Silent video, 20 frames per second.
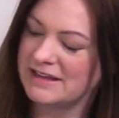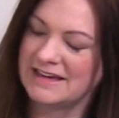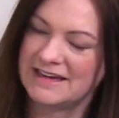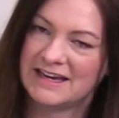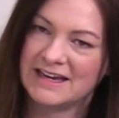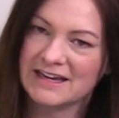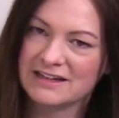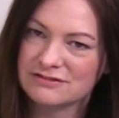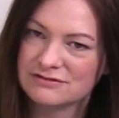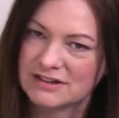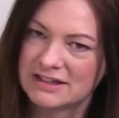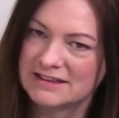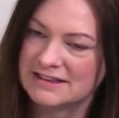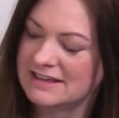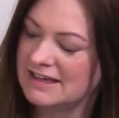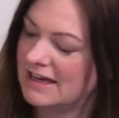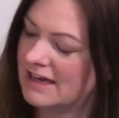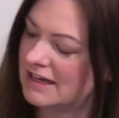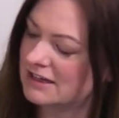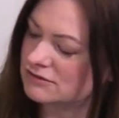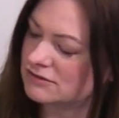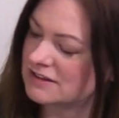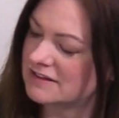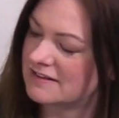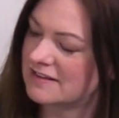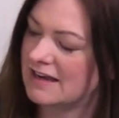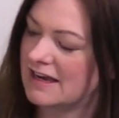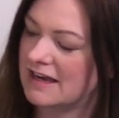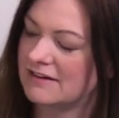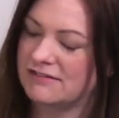They handwrite the
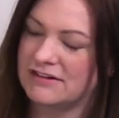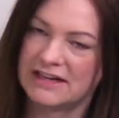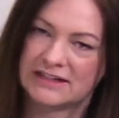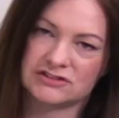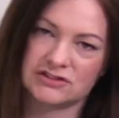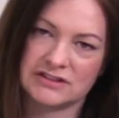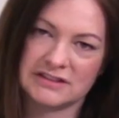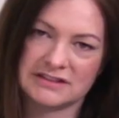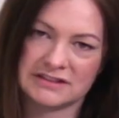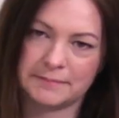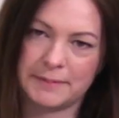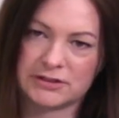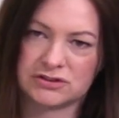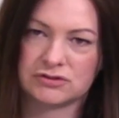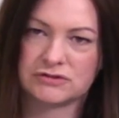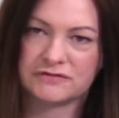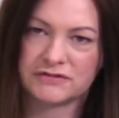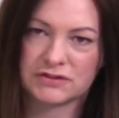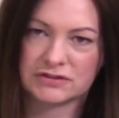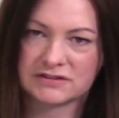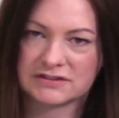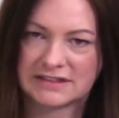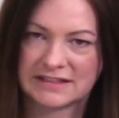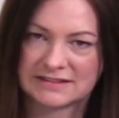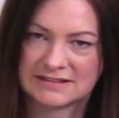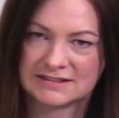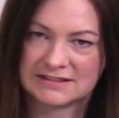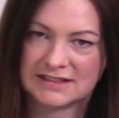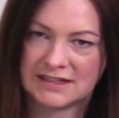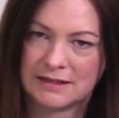address. They have actually a special first
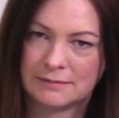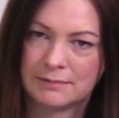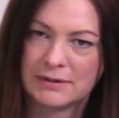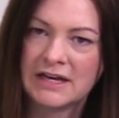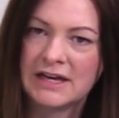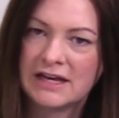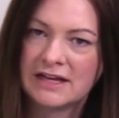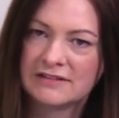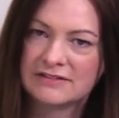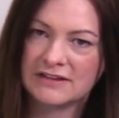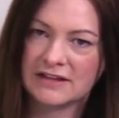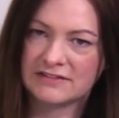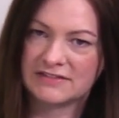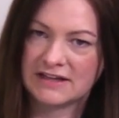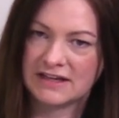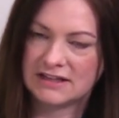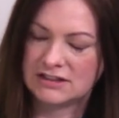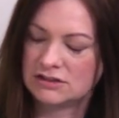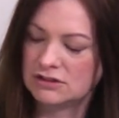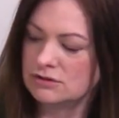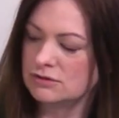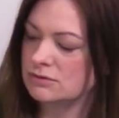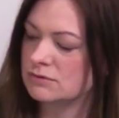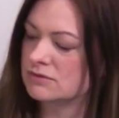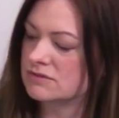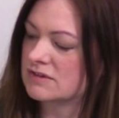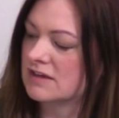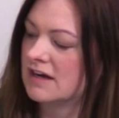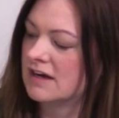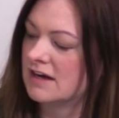class stamp that they
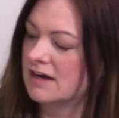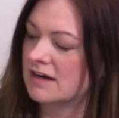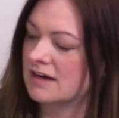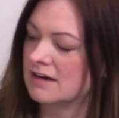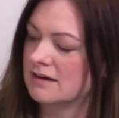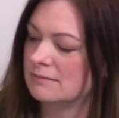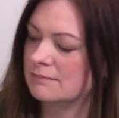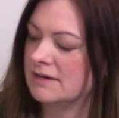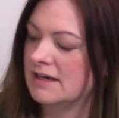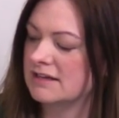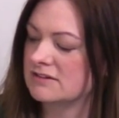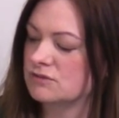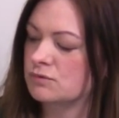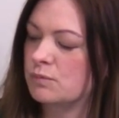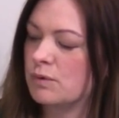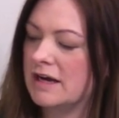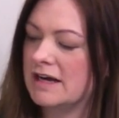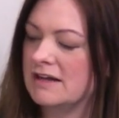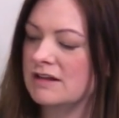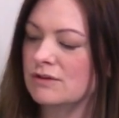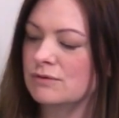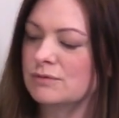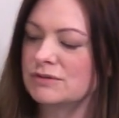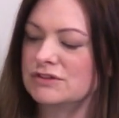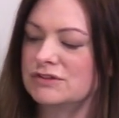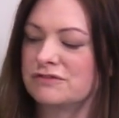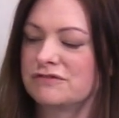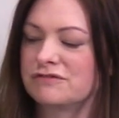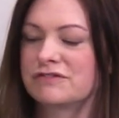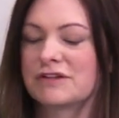use um, as well
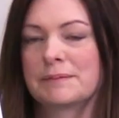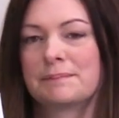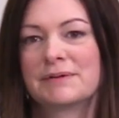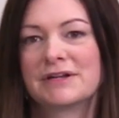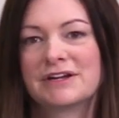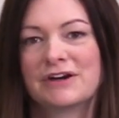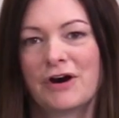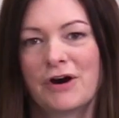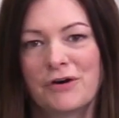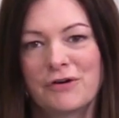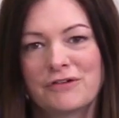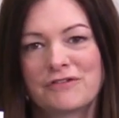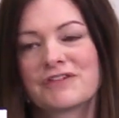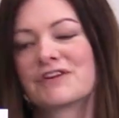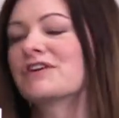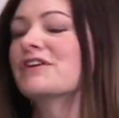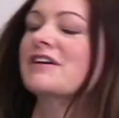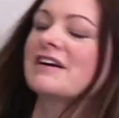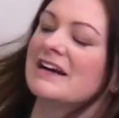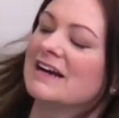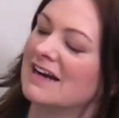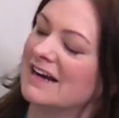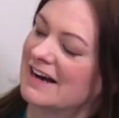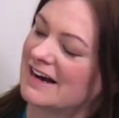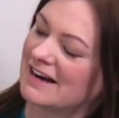when you flip it over.